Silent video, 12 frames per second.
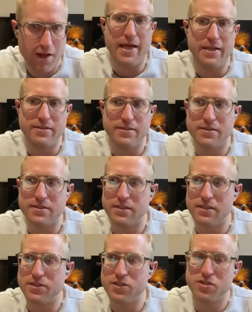And
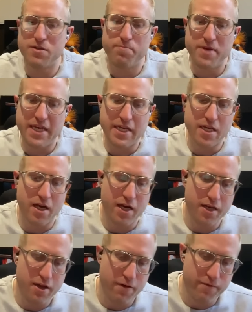so to be
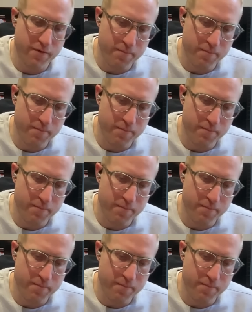kind of